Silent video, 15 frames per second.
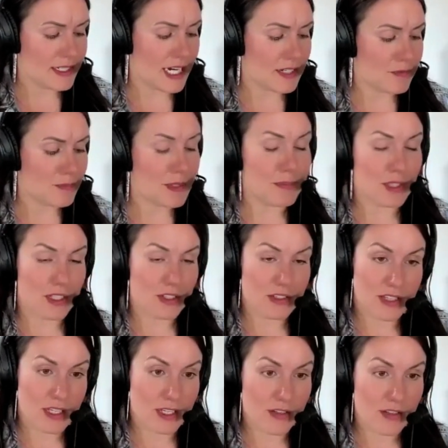kind of
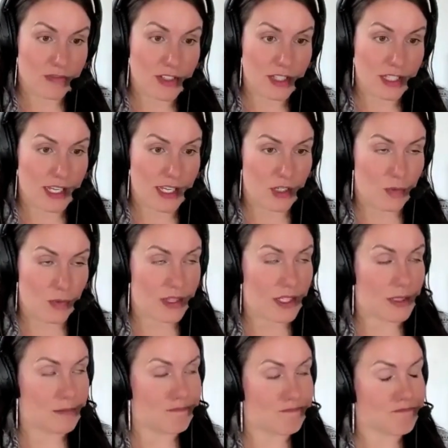people that affiliated with
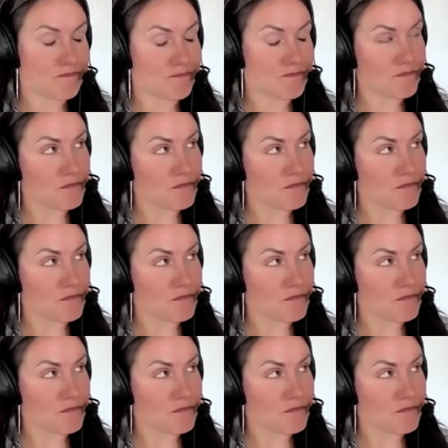him